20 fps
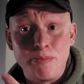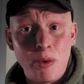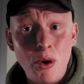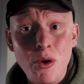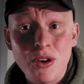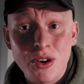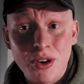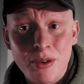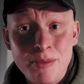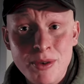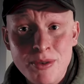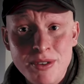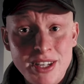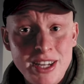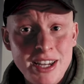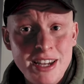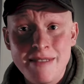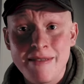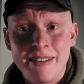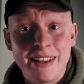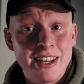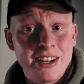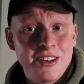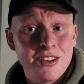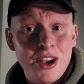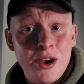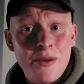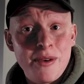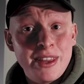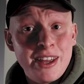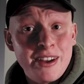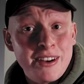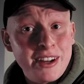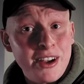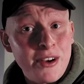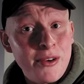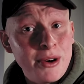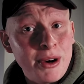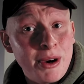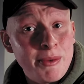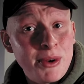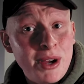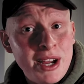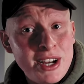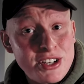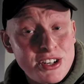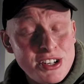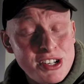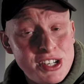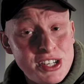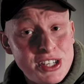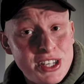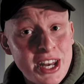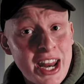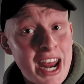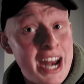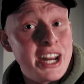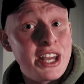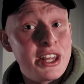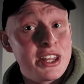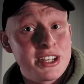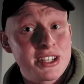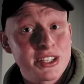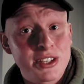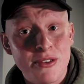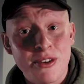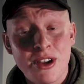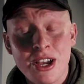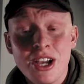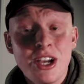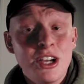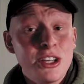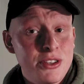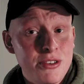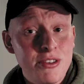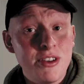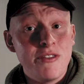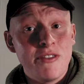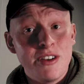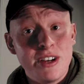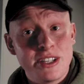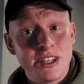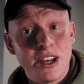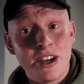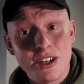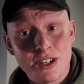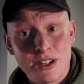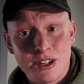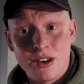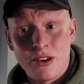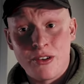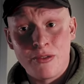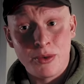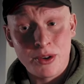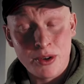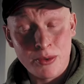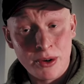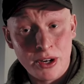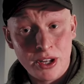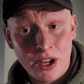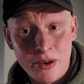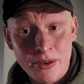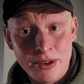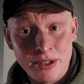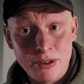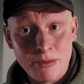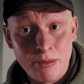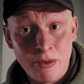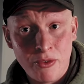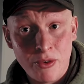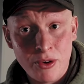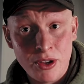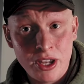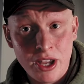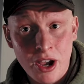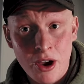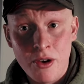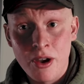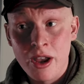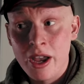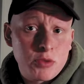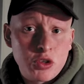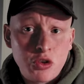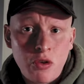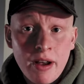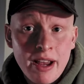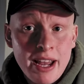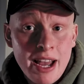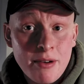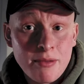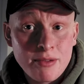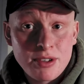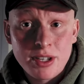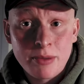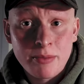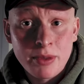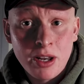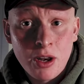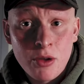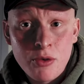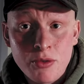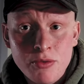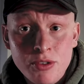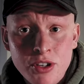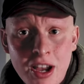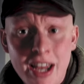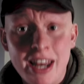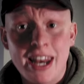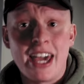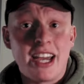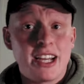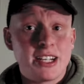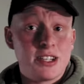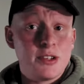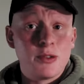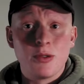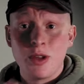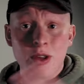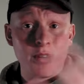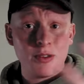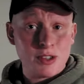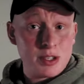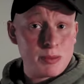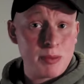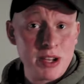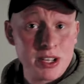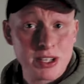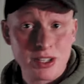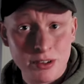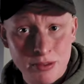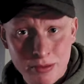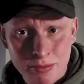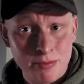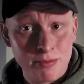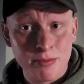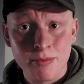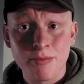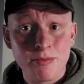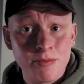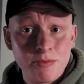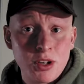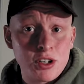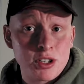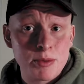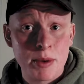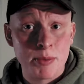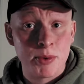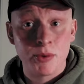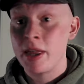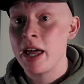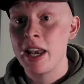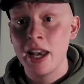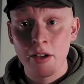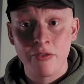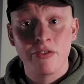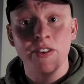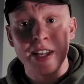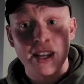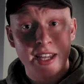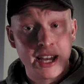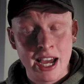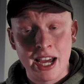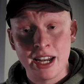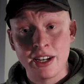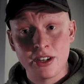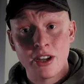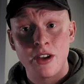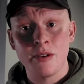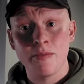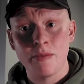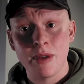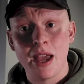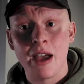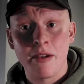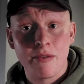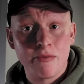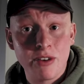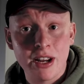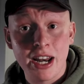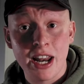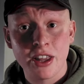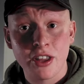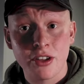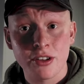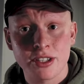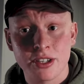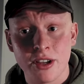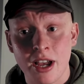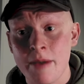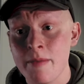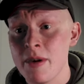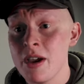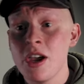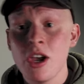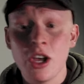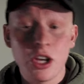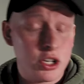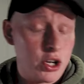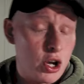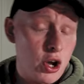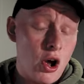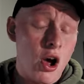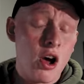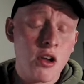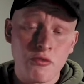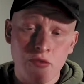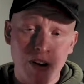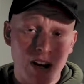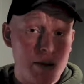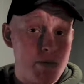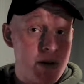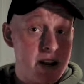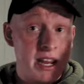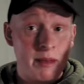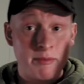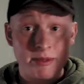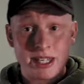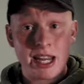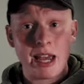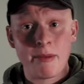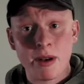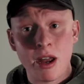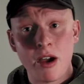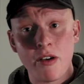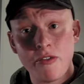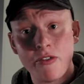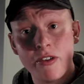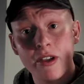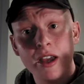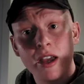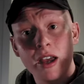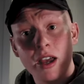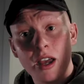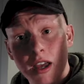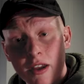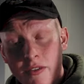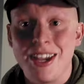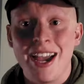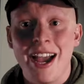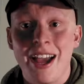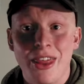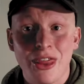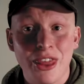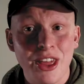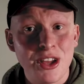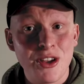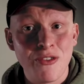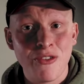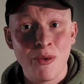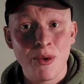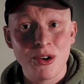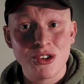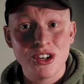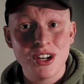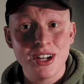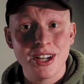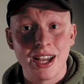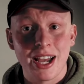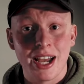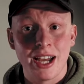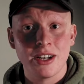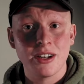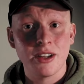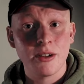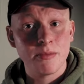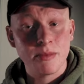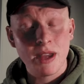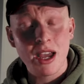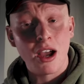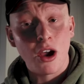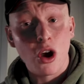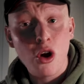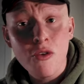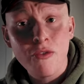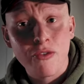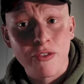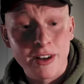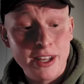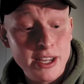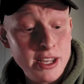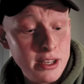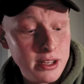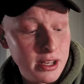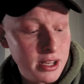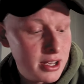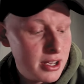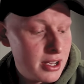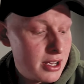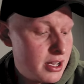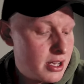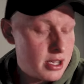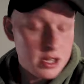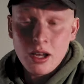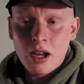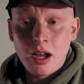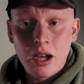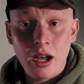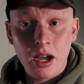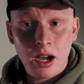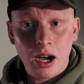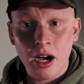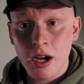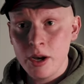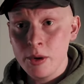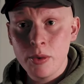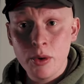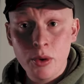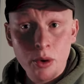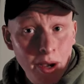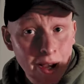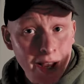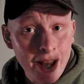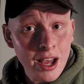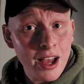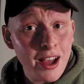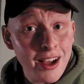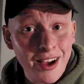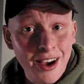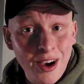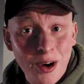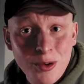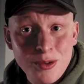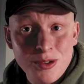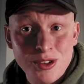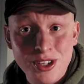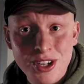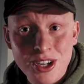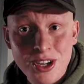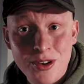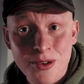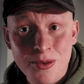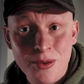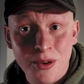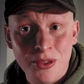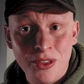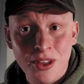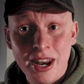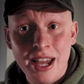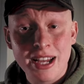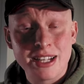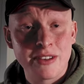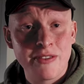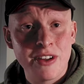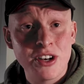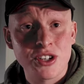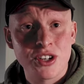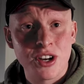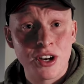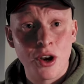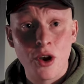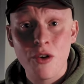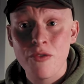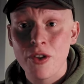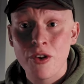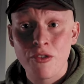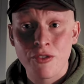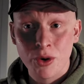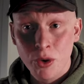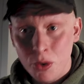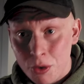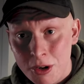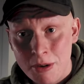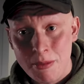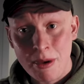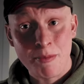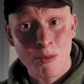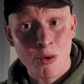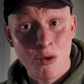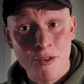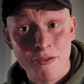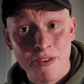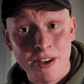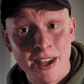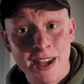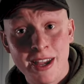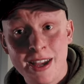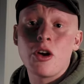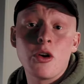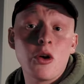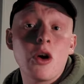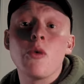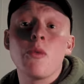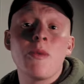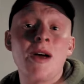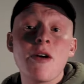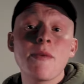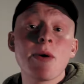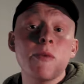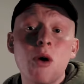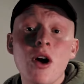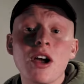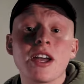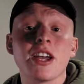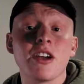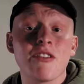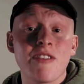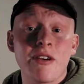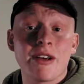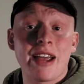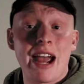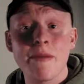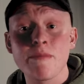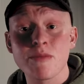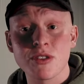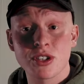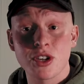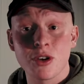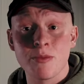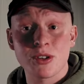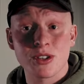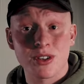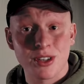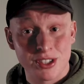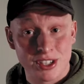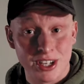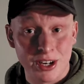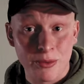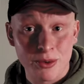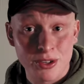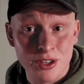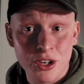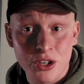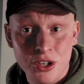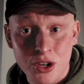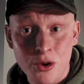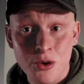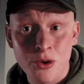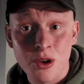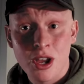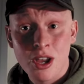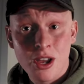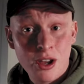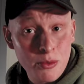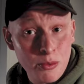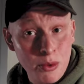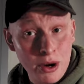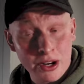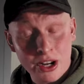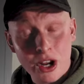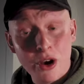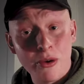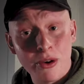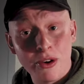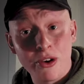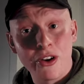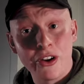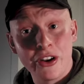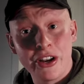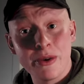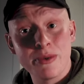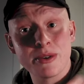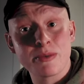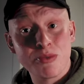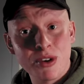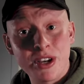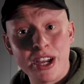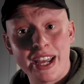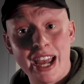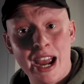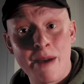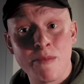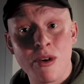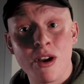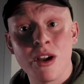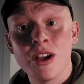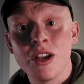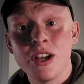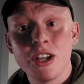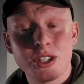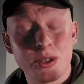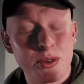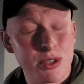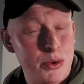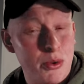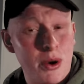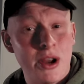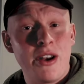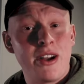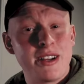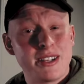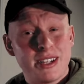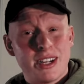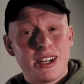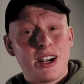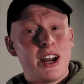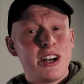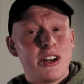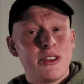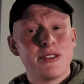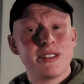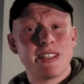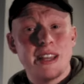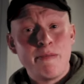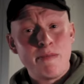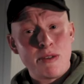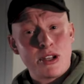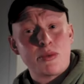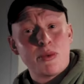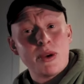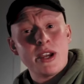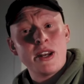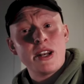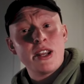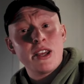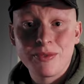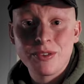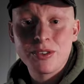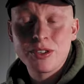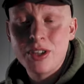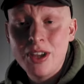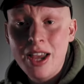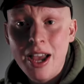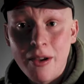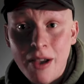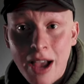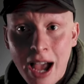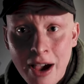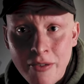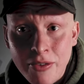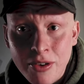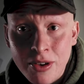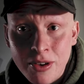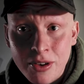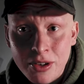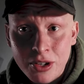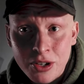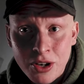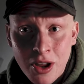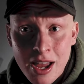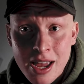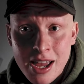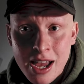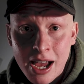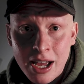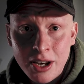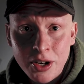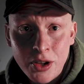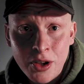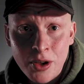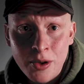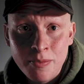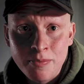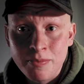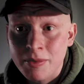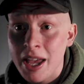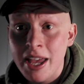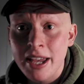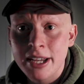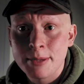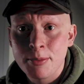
book a museum and then you go in there and you go, oh, I'm not actually interested in any of this. So do your research on what you want to go into before you go. Try out some of the local dialects and, and speak to Dutch people. They're lovely. And um, yeah, really had a good time. Can't recommend Amsterdam enough. Yeah, thank you for watching. And um, yeah, hopefully... I will uh, I will see you on the next adventure and hopefully I'll record a bit more of it. When I've been working around cameras so much last thing I wanted to do when going on holiday was bring a camera, so it's quite nice to kind of this in between. So yeah, have a good night and uh, get